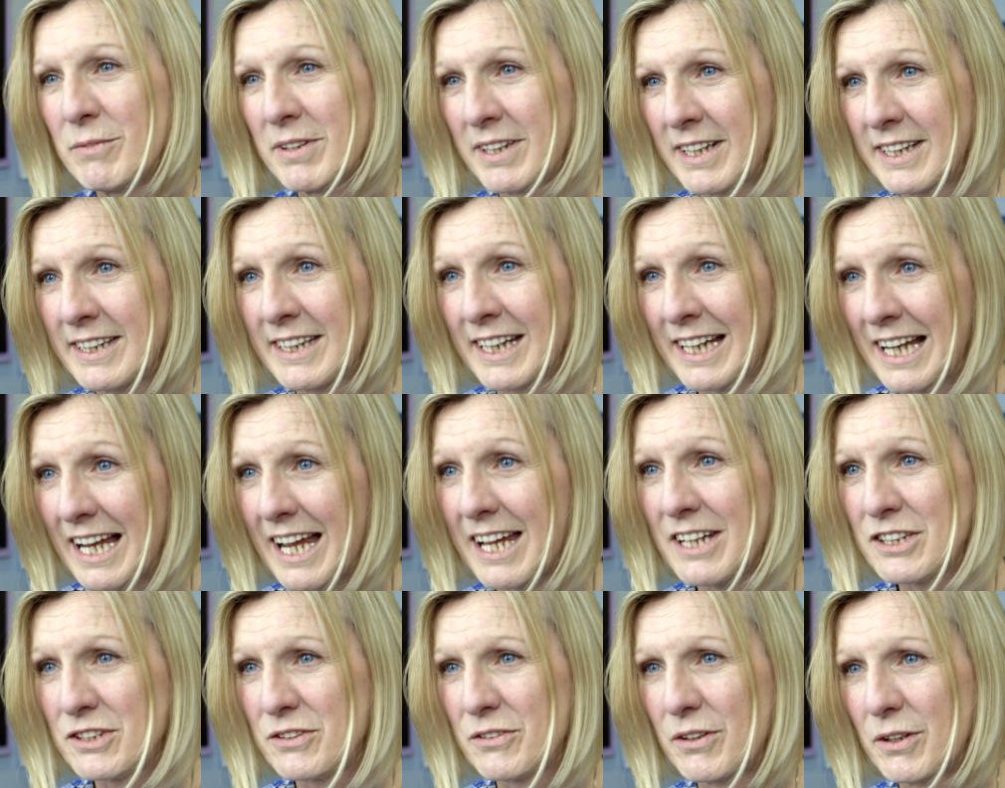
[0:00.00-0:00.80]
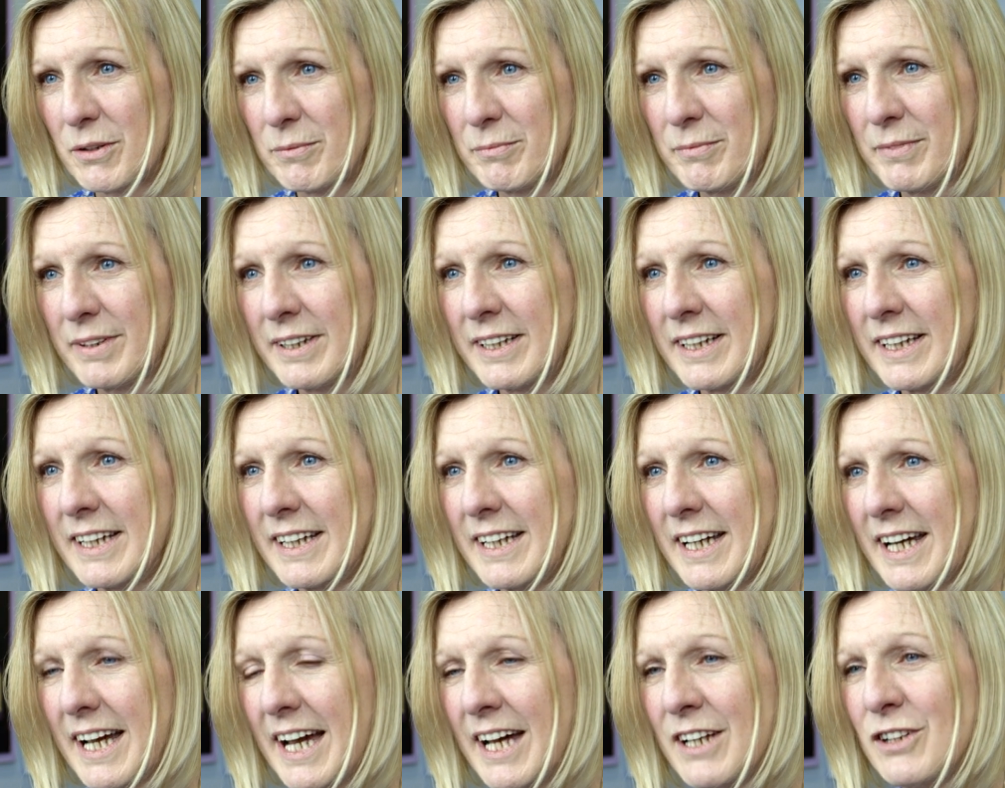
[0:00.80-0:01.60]
within the classroom
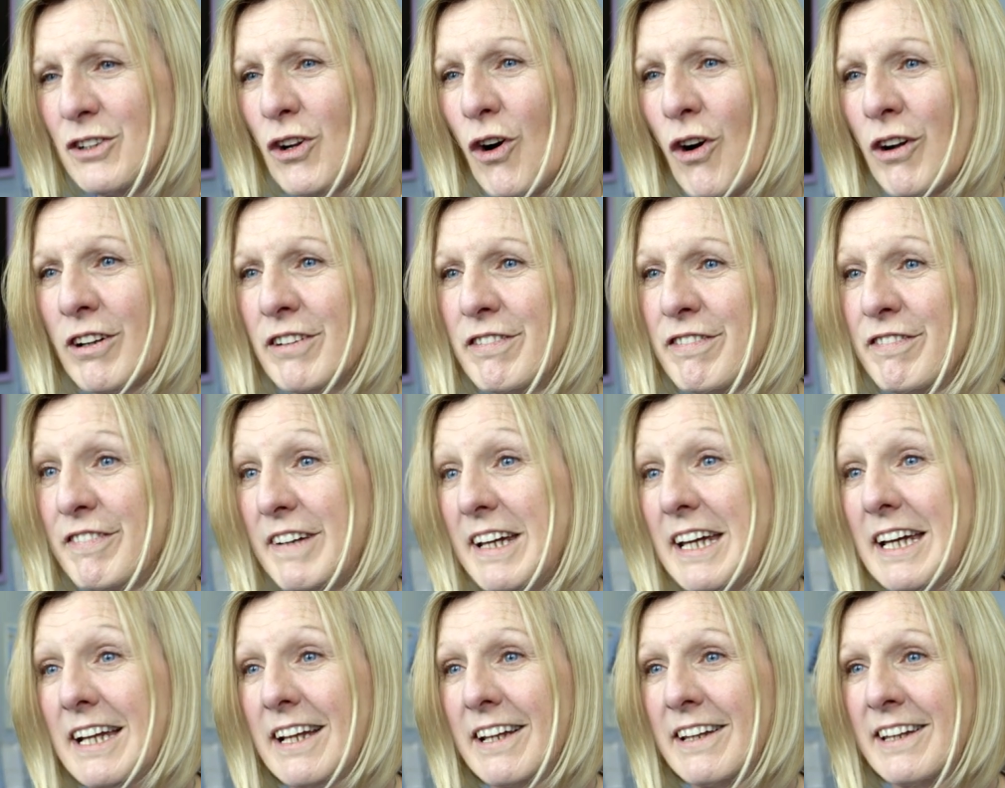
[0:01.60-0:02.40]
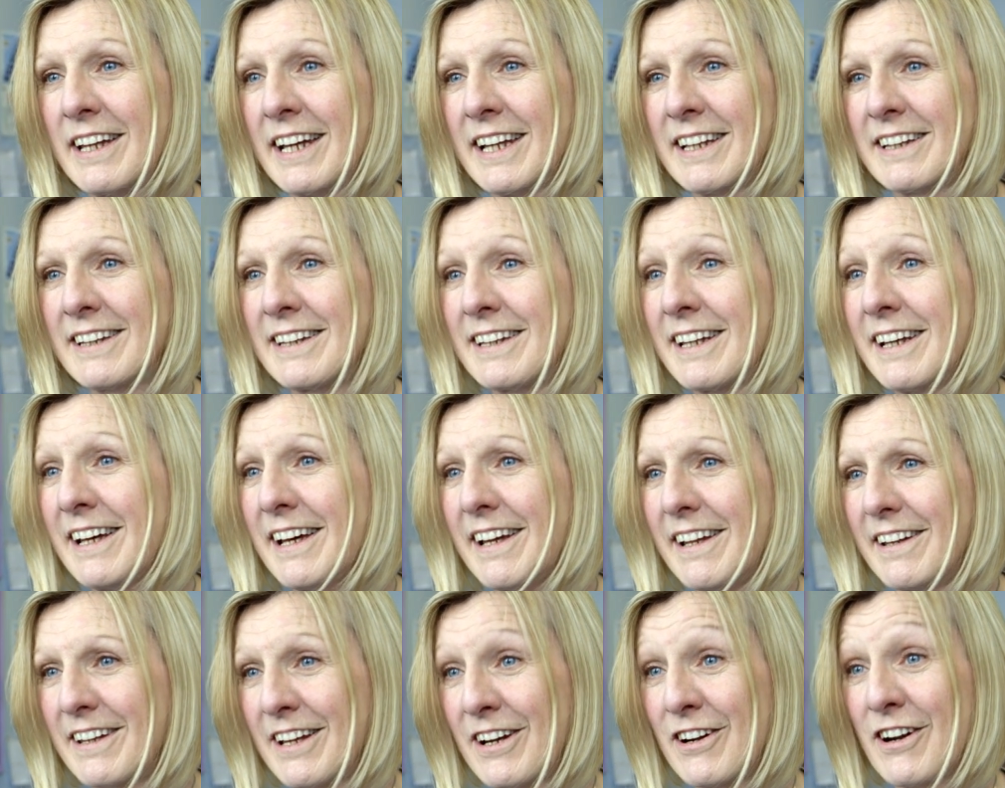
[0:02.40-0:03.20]
and not feel that
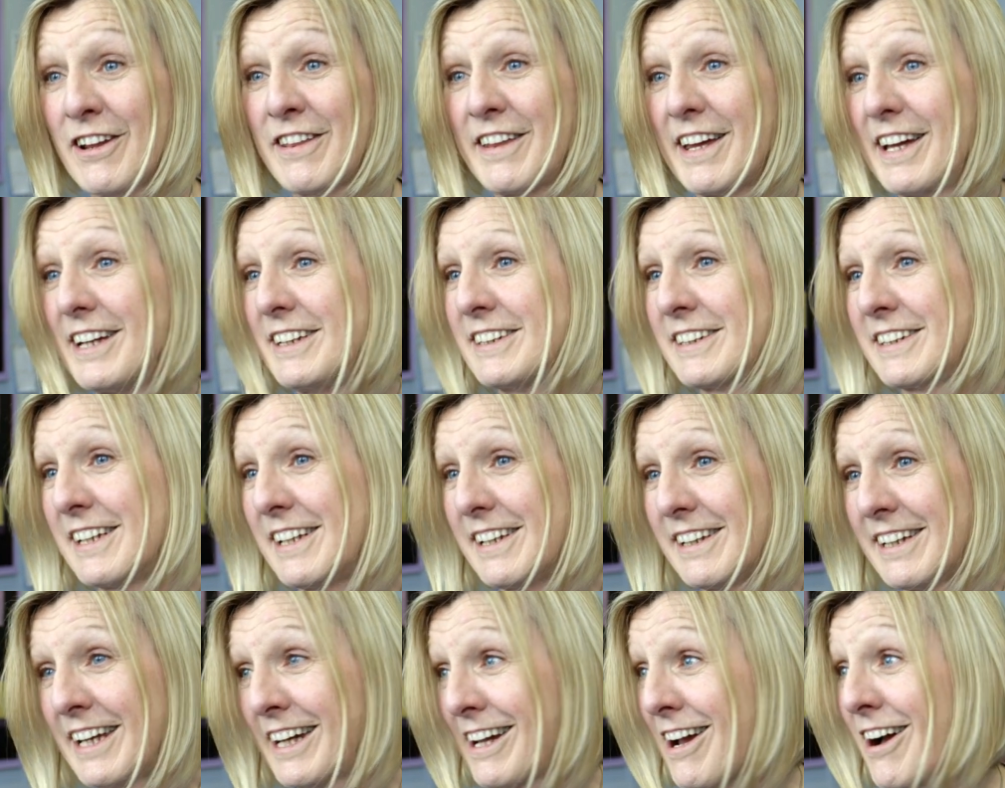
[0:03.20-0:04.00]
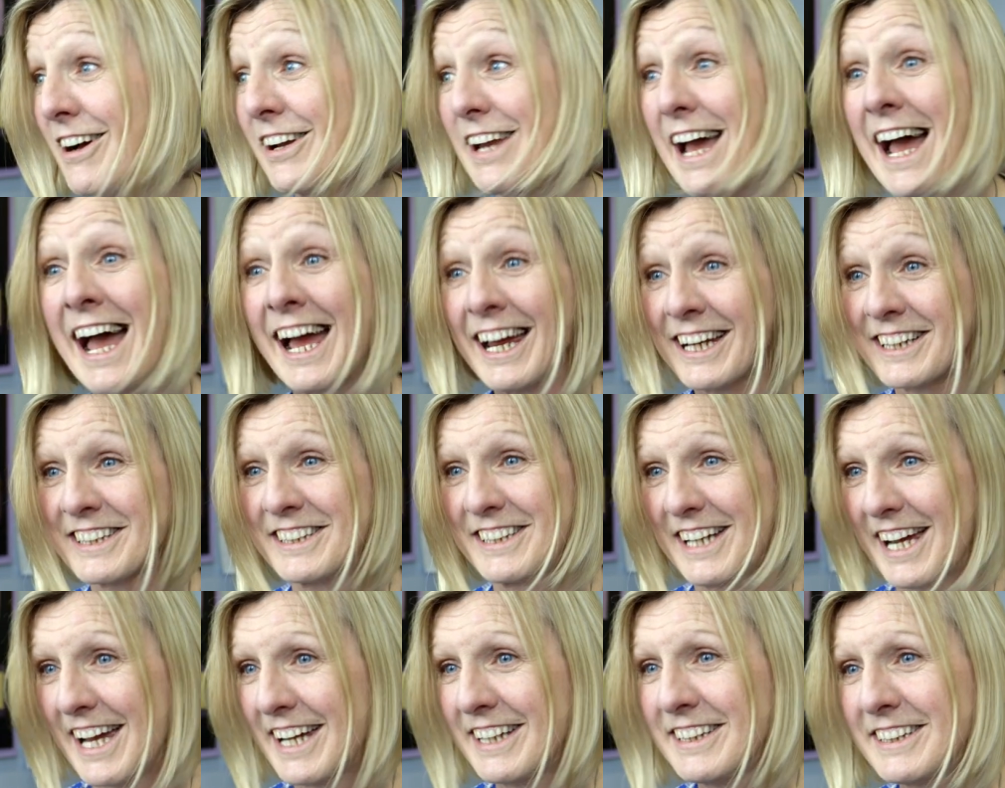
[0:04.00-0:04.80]
there are things that they can't
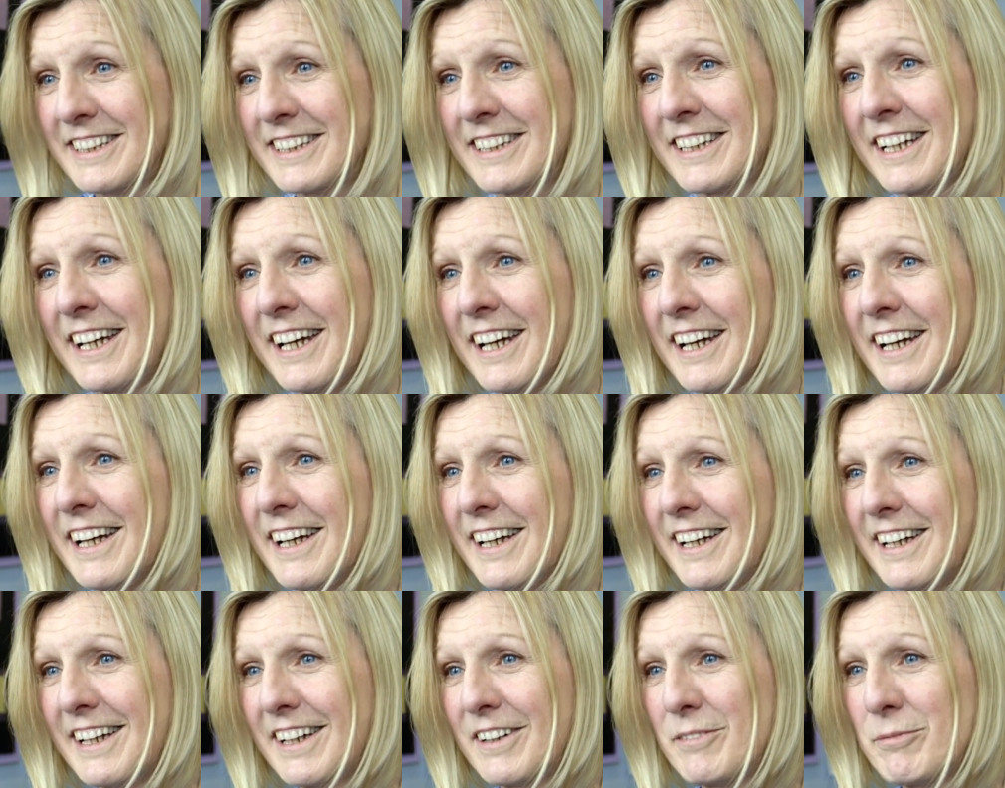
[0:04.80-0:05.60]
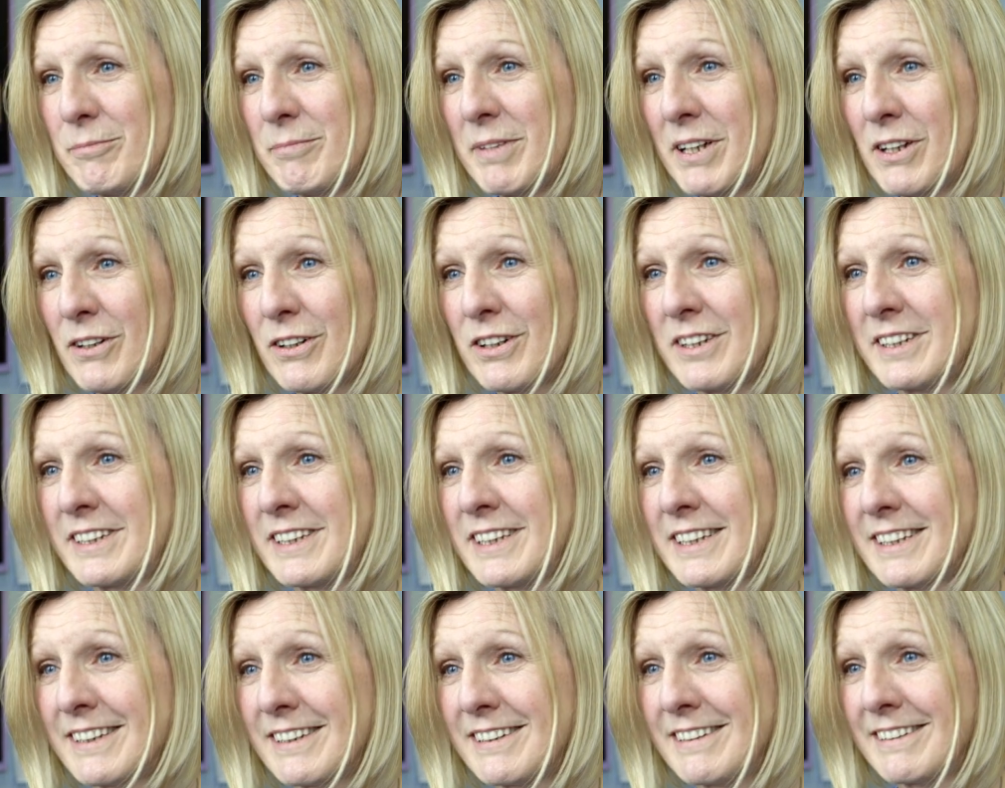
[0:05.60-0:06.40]
access,
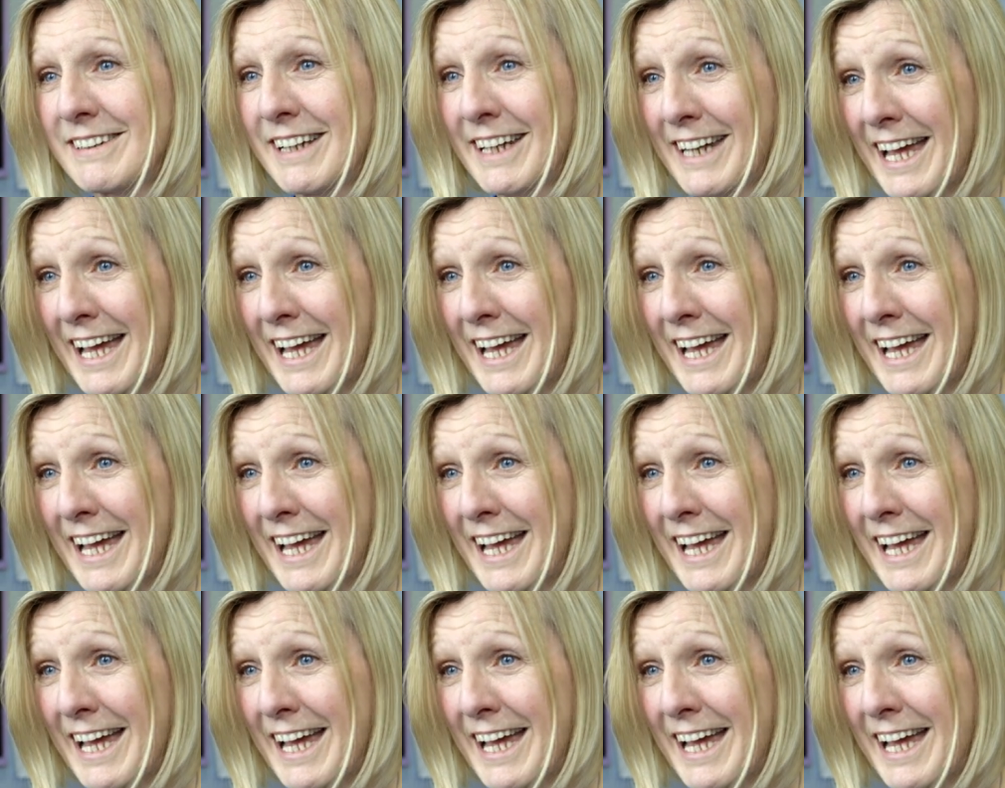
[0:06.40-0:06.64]
because they